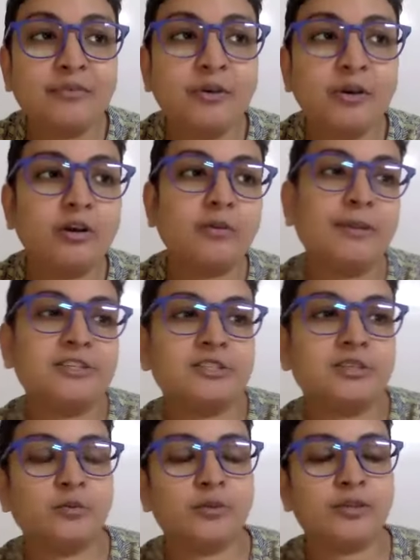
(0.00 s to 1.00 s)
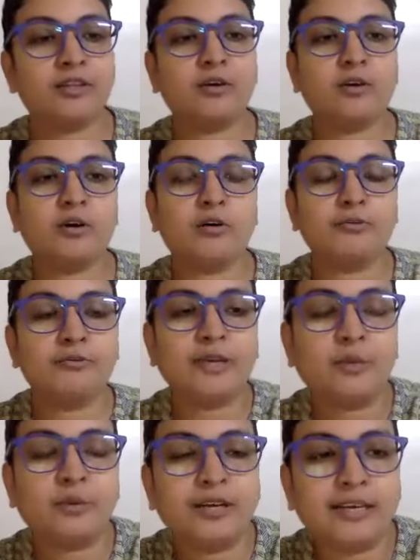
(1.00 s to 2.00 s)
forgot to mention with your
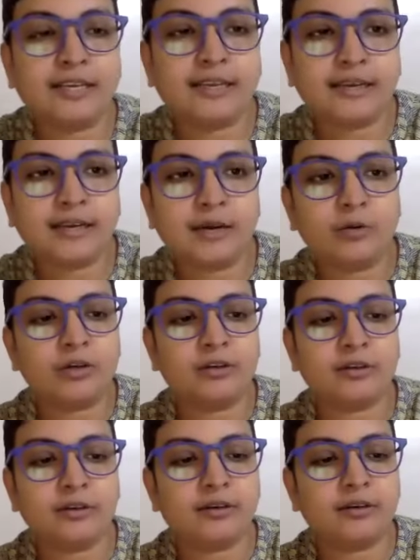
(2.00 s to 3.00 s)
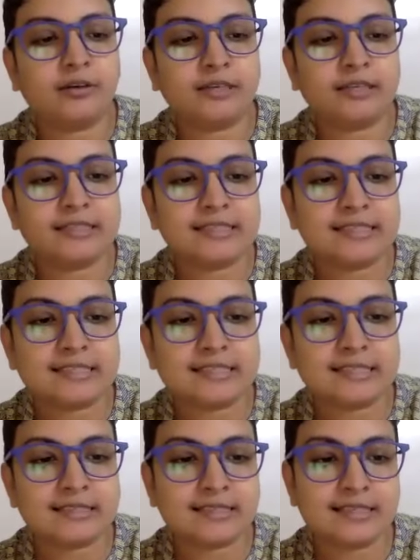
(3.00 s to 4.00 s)
frequently encountered
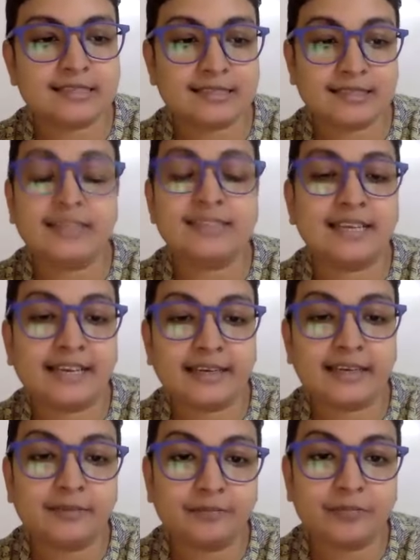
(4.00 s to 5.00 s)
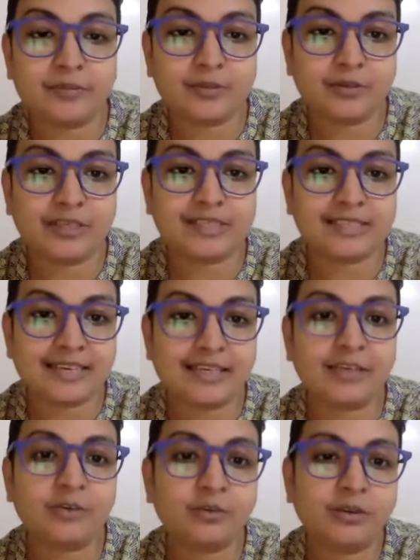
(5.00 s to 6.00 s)
diseases is anxiety. So
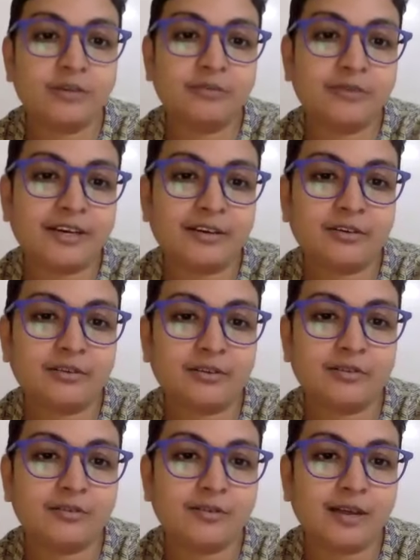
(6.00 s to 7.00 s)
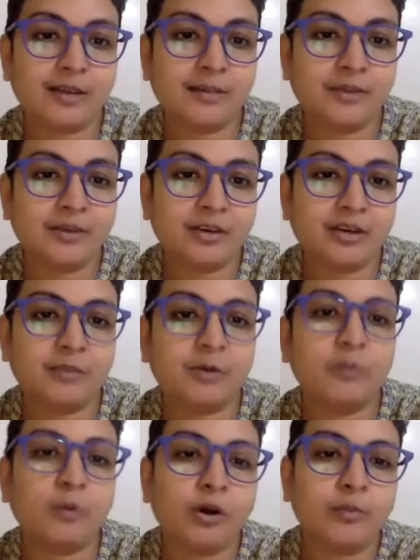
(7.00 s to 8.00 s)
anxiety, in fact, I'm hearing
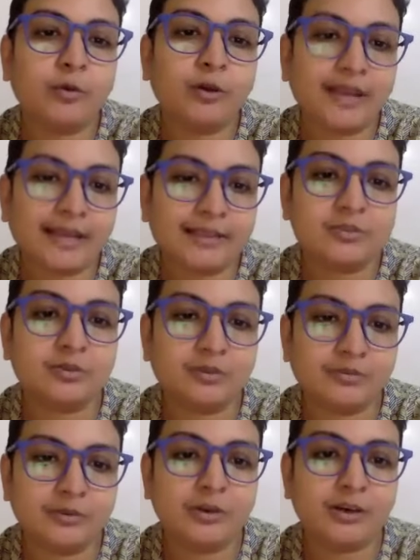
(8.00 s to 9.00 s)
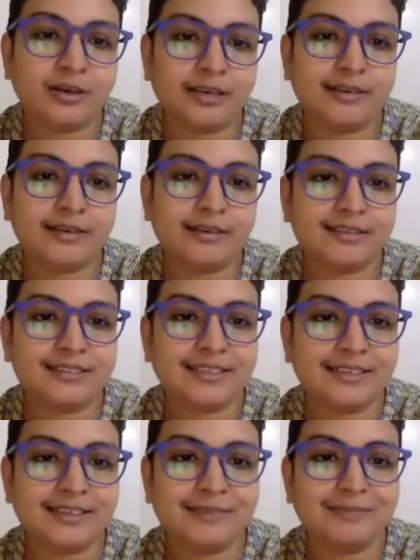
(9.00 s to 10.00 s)
about more and more cats who have got
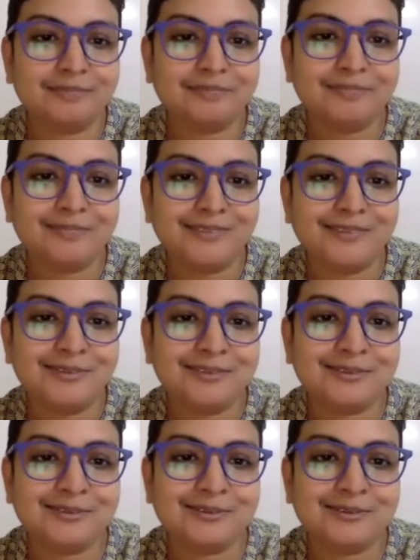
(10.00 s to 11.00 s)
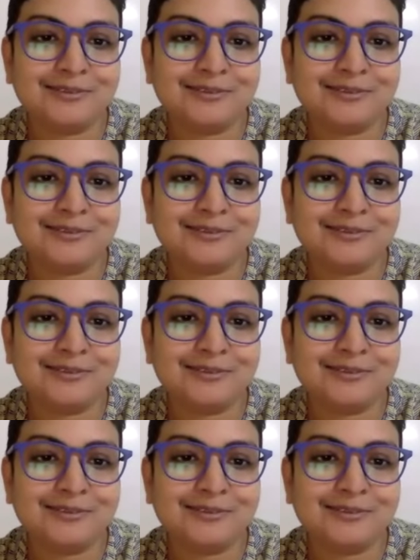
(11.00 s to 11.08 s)
anxiety. So